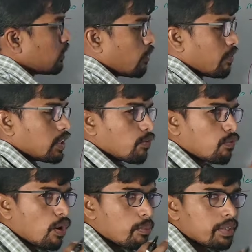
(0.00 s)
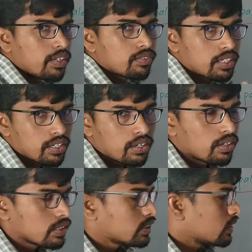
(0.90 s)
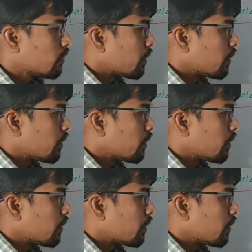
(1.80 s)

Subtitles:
when the forming of the rocks,